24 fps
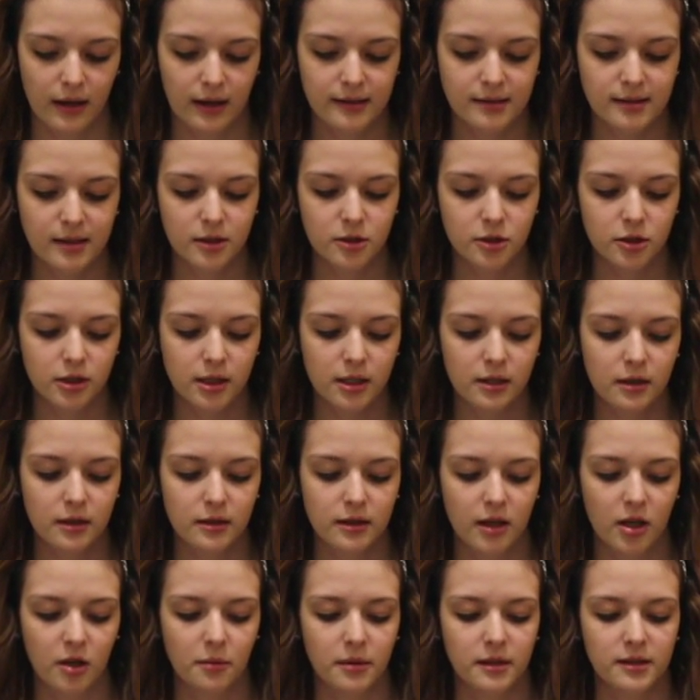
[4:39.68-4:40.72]
Essentially, the
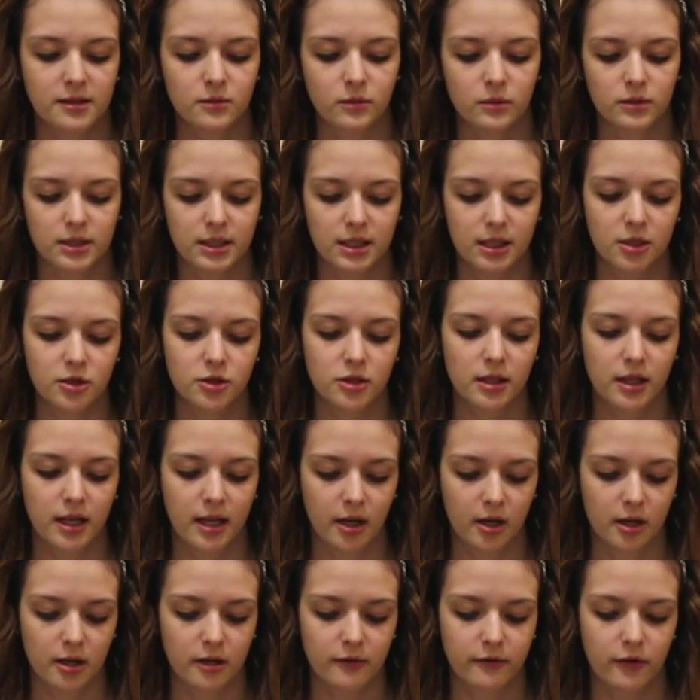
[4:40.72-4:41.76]
therapist will teach the
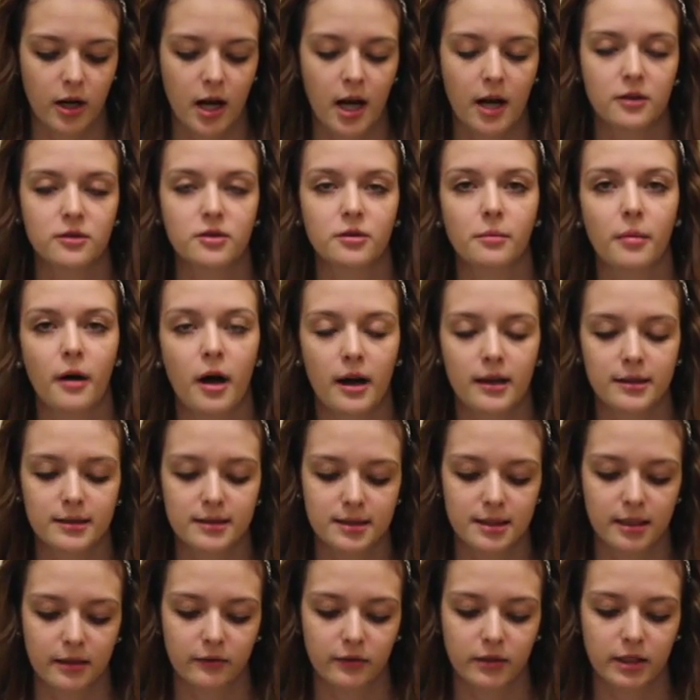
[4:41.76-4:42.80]
caregiver how to
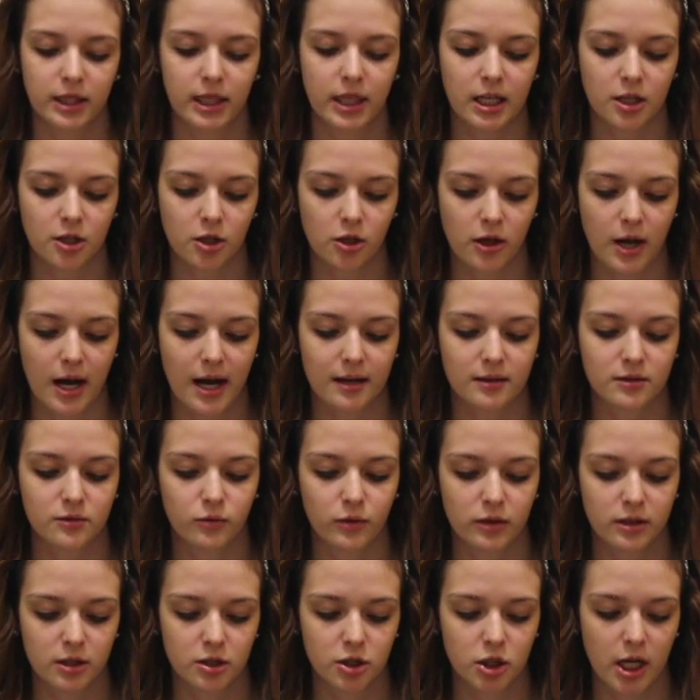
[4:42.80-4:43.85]
positively interact
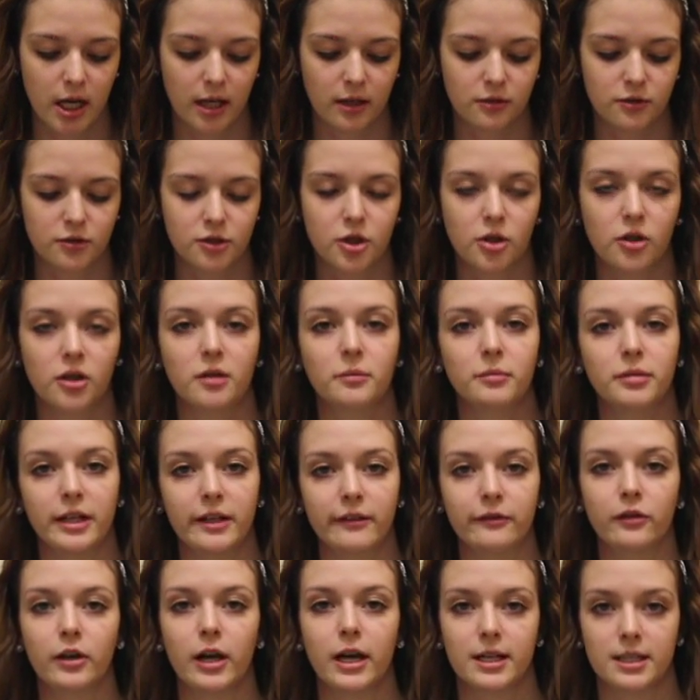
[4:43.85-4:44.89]
with the child during
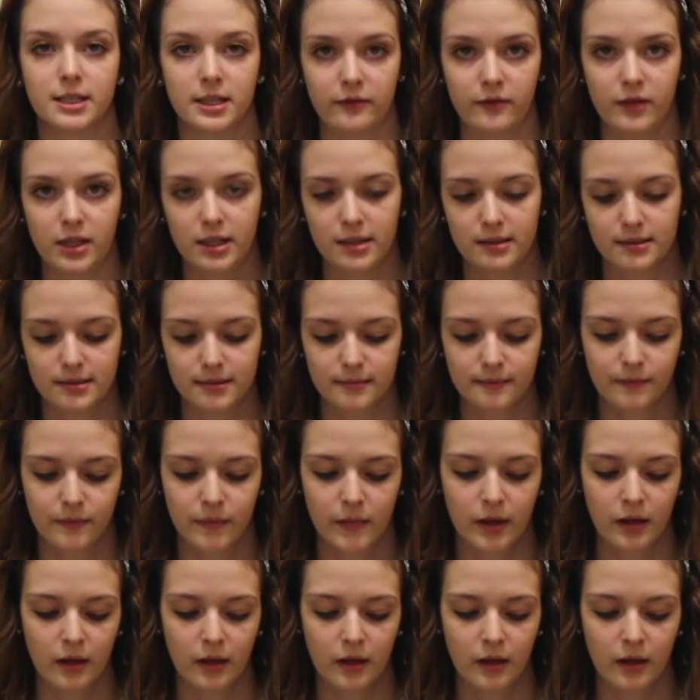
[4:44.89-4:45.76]
playful activities.